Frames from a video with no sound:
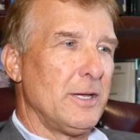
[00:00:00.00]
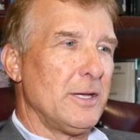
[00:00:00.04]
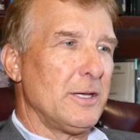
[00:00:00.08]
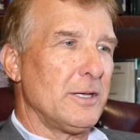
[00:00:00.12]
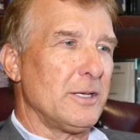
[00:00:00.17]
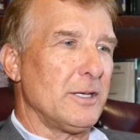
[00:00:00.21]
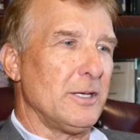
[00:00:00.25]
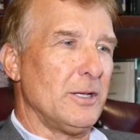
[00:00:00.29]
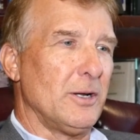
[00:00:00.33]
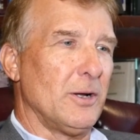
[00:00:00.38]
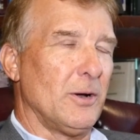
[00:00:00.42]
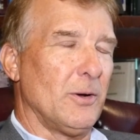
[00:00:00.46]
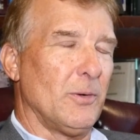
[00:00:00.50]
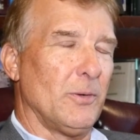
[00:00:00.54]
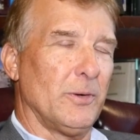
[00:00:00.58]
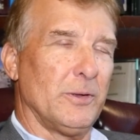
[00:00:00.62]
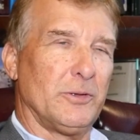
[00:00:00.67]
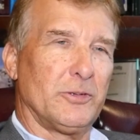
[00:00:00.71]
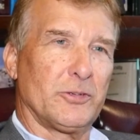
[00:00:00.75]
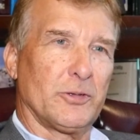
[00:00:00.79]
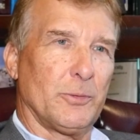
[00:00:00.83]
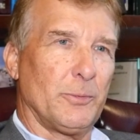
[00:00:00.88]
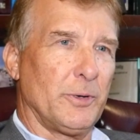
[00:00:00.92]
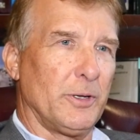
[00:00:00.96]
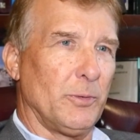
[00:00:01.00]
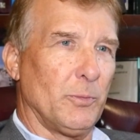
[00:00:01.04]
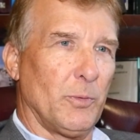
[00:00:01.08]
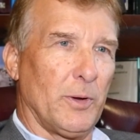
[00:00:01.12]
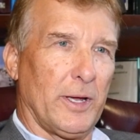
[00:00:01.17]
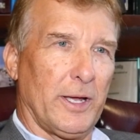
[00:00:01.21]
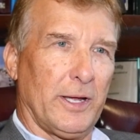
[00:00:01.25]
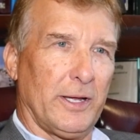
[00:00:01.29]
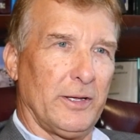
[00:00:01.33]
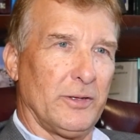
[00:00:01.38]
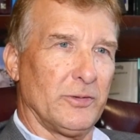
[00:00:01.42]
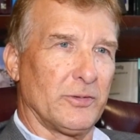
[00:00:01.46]
in so many
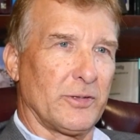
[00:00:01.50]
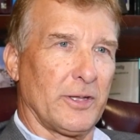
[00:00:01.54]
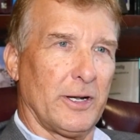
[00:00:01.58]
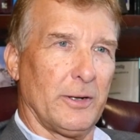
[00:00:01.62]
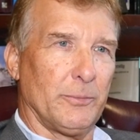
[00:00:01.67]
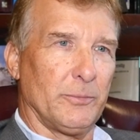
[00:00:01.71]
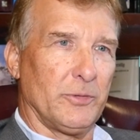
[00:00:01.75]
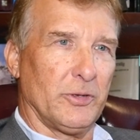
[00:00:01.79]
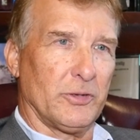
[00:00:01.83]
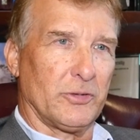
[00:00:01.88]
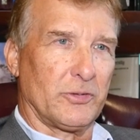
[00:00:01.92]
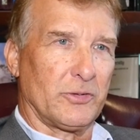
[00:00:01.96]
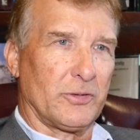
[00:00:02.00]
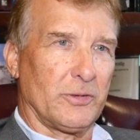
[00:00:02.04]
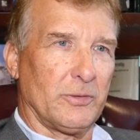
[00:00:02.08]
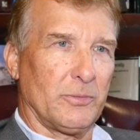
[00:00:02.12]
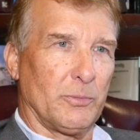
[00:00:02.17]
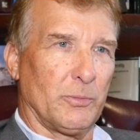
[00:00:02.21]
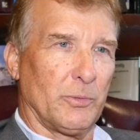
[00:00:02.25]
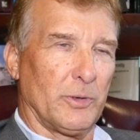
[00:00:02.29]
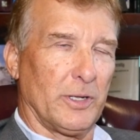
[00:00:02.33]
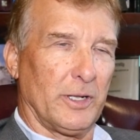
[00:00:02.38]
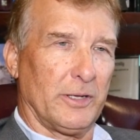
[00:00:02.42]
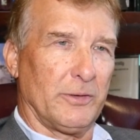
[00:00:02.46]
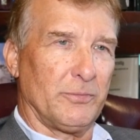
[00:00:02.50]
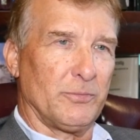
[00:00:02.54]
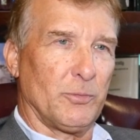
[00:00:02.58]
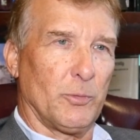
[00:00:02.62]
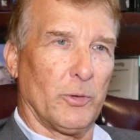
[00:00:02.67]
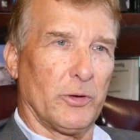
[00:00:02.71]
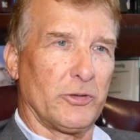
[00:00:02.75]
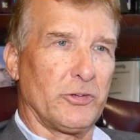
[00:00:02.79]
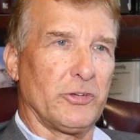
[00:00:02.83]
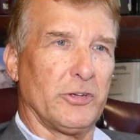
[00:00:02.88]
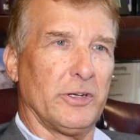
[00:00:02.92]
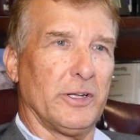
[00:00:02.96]
ways that I'm just really
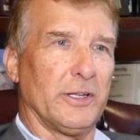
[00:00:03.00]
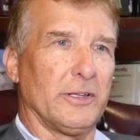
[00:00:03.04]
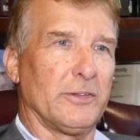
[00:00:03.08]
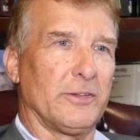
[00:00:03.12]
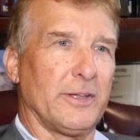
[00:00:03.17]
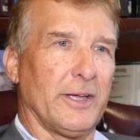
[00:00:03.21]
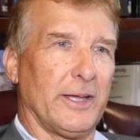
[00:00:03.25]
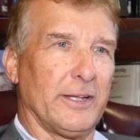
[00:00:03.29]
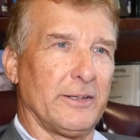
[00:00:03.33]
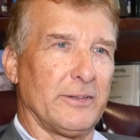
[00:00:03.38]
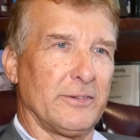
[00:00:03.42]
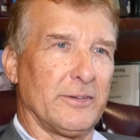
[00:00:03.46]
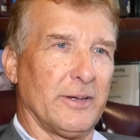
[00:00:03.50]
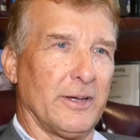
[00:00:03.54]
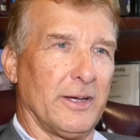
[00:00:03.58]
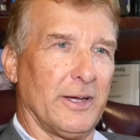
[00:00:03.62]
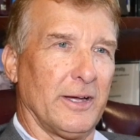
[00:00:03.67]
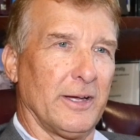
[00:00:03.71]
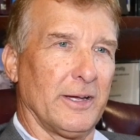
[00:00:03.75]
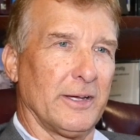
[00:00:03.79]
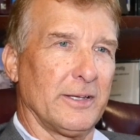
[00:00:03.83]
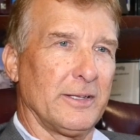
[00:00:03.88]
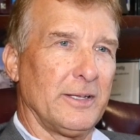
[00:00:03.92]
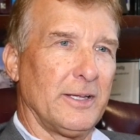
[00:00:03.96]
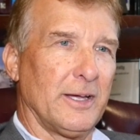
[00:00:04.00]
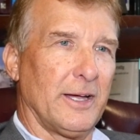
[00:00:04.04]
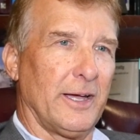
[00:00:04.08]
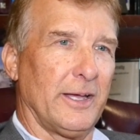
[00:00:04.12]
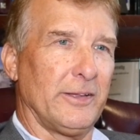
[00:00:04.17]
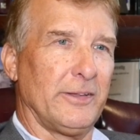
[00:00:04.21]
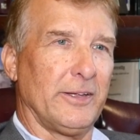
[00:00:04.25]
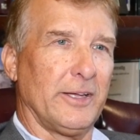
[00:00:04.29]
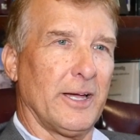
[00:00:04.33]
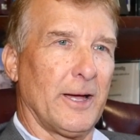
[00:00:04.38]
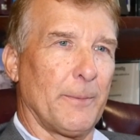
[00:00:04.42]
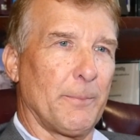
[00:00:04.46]
fortunate that I
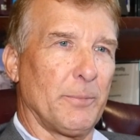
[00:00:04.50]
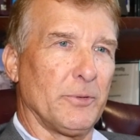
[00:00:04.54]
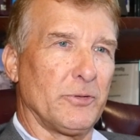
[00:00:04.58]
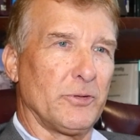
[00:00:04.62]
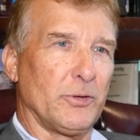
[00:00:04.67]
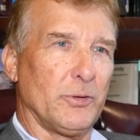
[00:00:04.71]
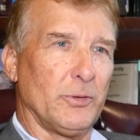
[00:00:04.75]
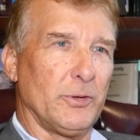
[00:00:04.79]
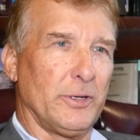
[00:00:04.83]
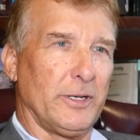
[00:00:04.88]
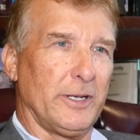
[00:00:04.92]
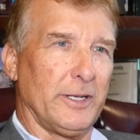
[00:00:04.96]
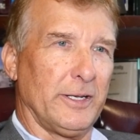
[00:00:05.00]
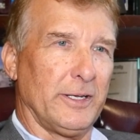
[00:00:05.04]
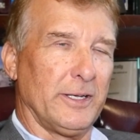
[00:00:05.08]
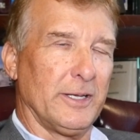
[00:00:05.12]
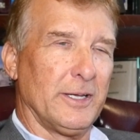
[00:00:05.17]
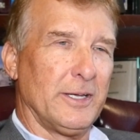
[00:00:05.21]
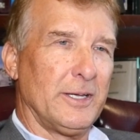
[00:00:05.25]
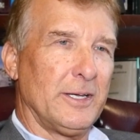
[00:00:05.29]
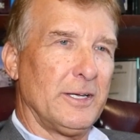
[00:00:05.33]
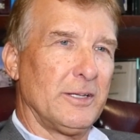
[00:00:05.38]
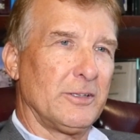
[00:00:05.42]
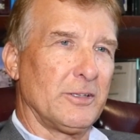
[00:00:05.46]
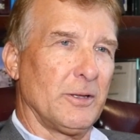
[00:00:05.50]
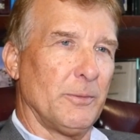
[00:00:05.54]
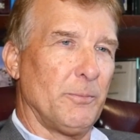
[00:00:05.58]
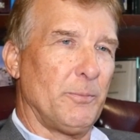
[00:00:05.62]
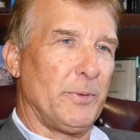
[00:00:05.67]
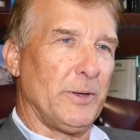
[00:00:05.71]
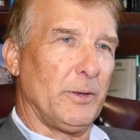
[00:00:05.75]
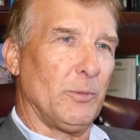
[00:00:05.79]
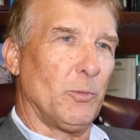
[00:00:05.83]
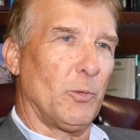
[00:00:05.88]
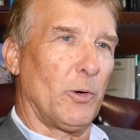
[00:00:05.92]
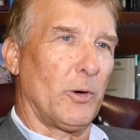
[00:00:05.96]
had the opportunity to
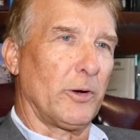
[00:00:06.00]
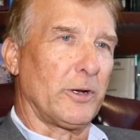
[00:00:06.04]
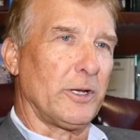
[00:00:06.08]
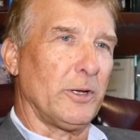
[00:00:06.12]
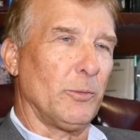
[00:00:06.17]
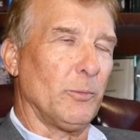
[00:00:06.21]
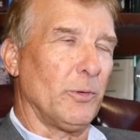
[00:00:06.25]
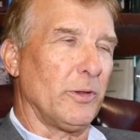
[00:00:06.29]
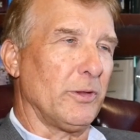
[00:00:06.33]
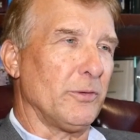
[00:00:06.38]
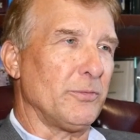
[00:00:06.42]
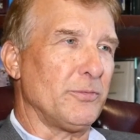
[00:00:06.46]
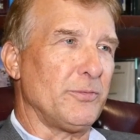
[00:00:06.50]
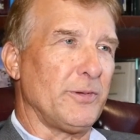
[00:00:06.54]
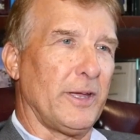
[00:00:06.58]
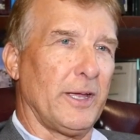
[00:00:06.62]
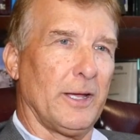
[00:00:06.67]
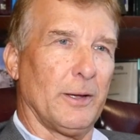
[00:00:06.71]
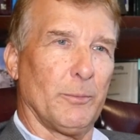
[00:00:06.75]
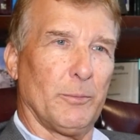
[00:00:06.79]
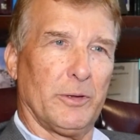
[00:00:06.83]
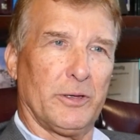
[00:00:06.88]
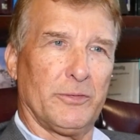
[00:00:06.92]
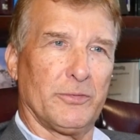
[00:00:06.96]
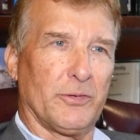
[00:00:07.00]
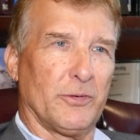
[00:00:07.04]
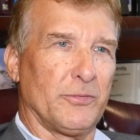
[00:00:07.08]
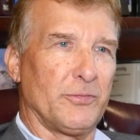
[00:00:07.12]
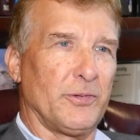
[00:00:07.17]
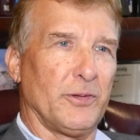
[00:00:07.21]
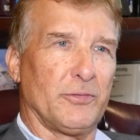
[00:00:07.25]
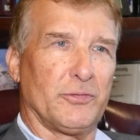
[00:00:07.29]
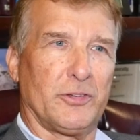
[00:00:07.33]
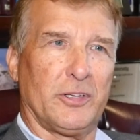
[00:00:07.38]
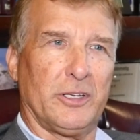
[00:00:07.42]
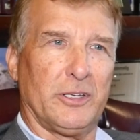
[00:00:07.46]
be working with a family for
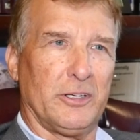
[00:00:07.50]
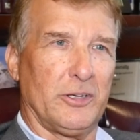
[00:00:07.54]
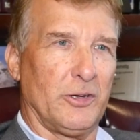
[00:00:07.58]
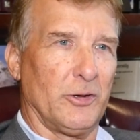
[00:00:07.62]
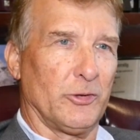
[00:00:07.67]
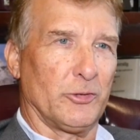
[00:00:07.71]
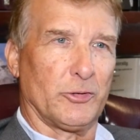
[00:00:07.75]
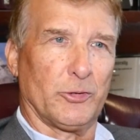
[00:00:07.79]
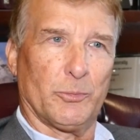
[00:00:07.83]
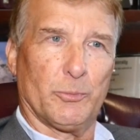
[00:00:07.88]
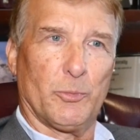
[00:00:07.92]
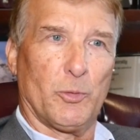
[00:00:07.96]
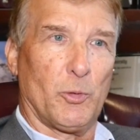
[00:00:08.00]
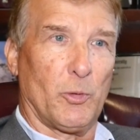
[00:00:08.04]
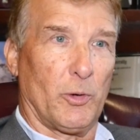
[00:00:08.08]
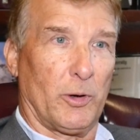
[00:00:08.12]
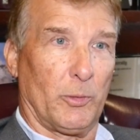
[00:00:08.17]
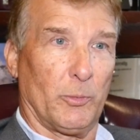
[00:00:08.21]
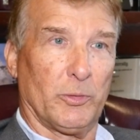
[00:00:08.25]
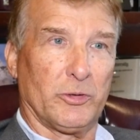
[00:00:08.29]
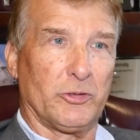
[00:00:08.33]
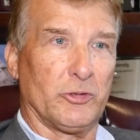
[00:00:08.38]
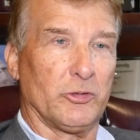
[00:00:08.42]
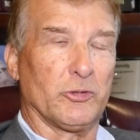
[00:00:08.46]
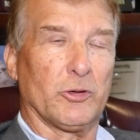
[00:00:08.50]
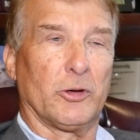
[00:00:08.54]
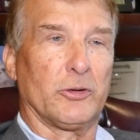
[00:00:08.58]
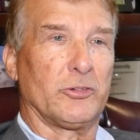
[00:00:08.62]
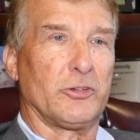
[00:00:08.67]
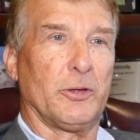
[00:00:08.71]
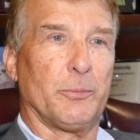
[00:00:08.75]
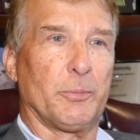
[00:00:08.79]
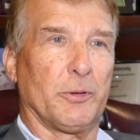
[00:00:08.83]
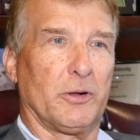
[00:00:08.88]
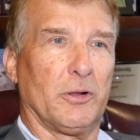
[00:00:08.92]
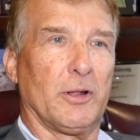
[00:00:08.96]
15 years or more, which is our
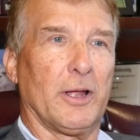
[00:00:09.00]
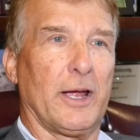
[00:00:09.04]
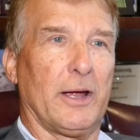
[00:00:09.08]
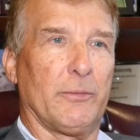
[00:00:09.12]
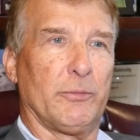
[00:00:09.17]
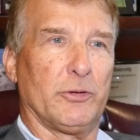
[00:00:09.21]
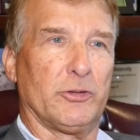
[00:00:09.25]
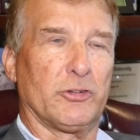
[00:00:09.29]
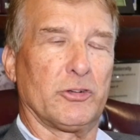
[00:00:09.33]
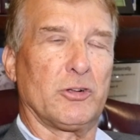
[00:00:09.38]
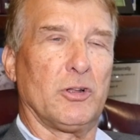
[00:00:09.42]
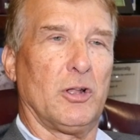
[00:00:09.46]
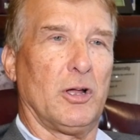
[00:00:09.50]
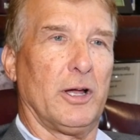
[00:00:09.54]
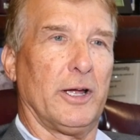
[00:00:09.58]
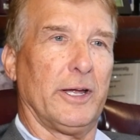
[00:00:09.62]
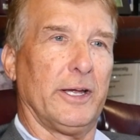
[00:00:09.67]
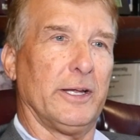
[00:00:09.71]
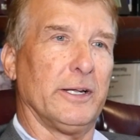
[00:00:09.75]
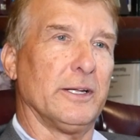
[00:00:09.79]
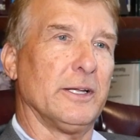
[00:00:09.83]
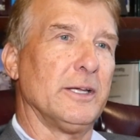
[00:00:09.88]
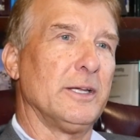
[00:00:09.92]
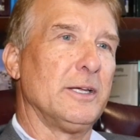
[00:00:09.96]
typical average client